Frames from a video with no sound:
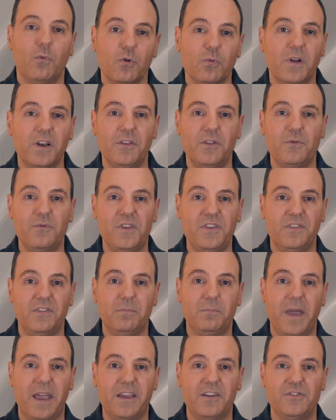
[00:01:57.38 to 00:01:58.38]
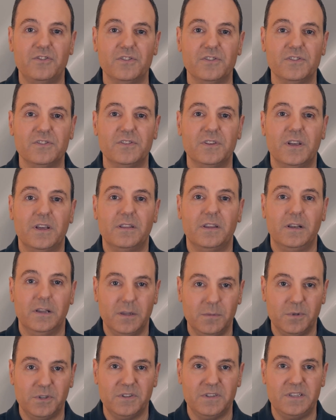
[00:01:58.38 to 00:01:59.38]
With one of the recent packages, the
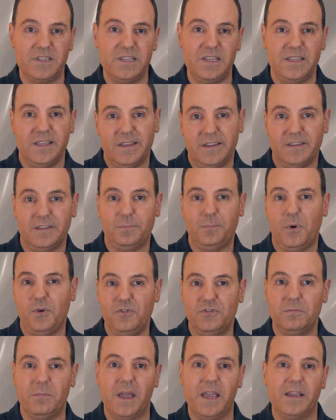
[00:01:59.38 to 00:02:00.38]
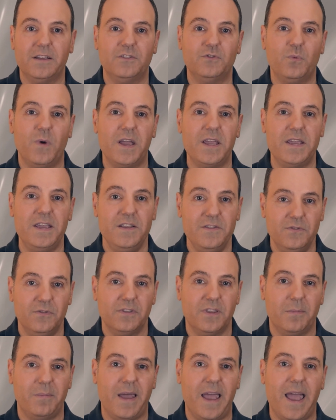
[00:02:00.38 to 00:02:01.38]
little bit of tea that is supposed to make its way into
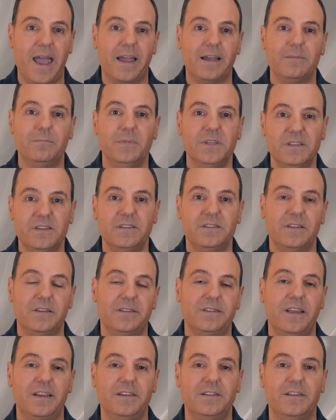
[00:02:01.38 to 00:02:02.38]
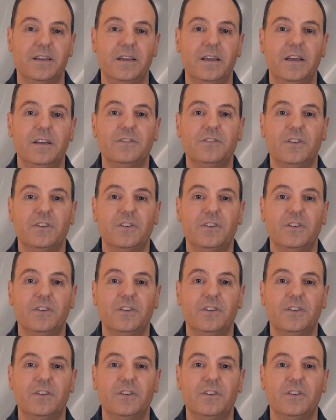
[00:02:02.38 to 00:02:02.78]
the bag misses the centre